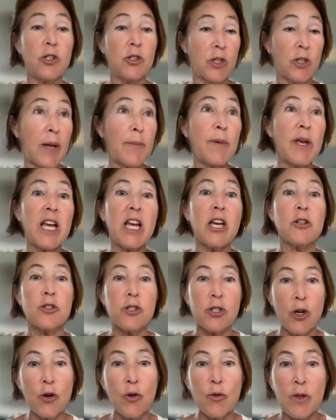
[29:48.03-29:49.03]
can be
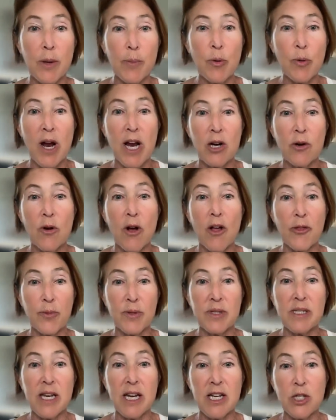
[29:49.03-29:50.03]
concerned that prior
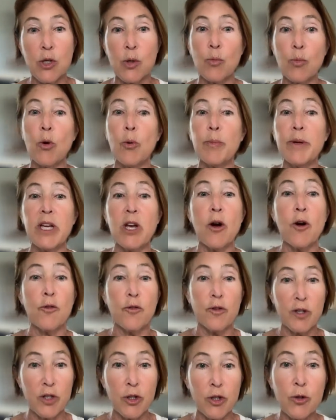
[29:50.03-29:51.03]
authorization will be
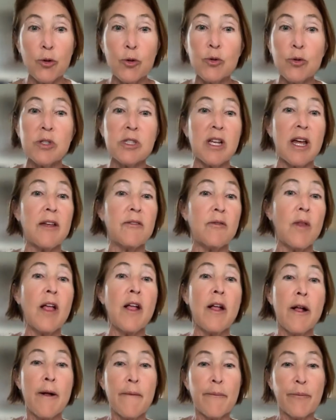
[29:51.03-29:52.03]
overused, that
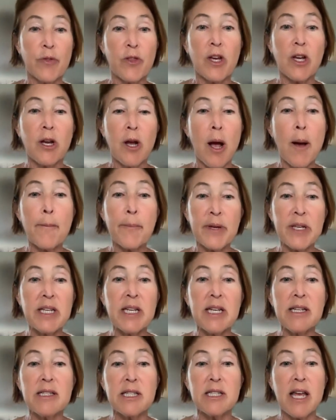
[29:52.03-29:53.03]
the
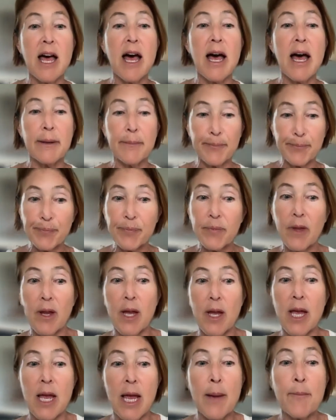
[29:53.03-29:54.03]
companies that
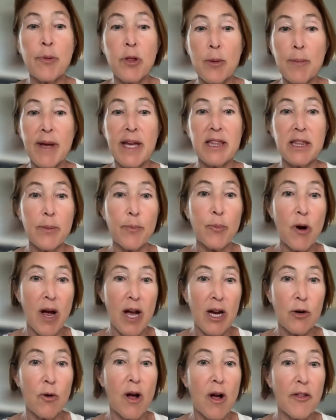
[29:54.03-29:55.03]
implement the
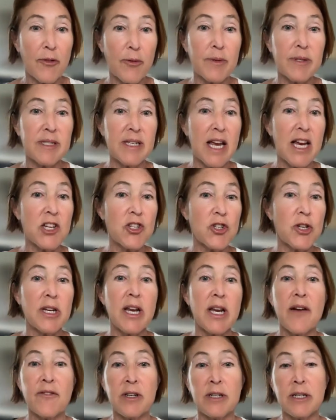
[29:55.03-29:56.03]
prior authorization
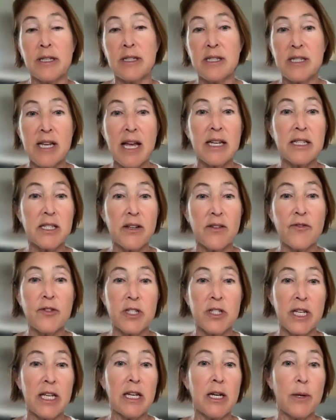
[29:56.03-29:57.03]
have an incentive
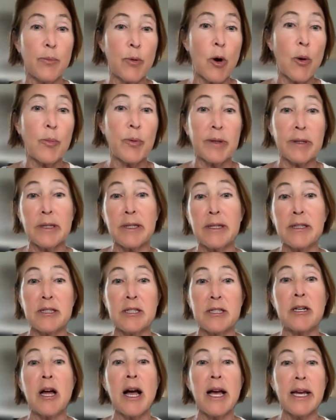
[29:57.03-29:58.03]
to inappropriately
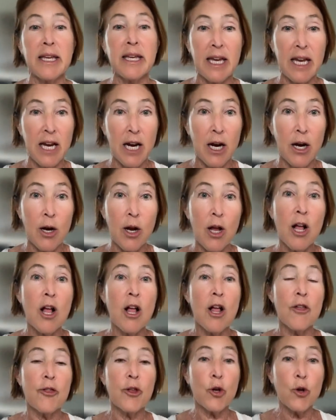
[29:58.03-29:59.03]
deny care.
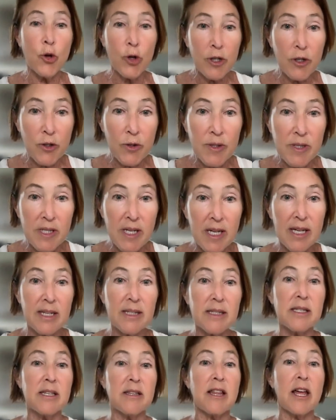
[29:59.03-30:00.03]
The good news
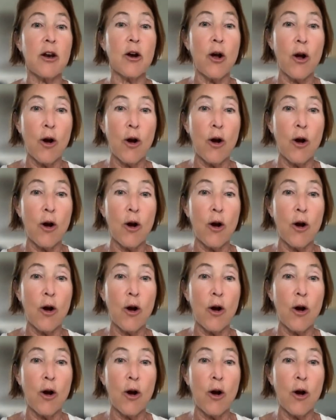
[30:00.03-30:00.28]
is that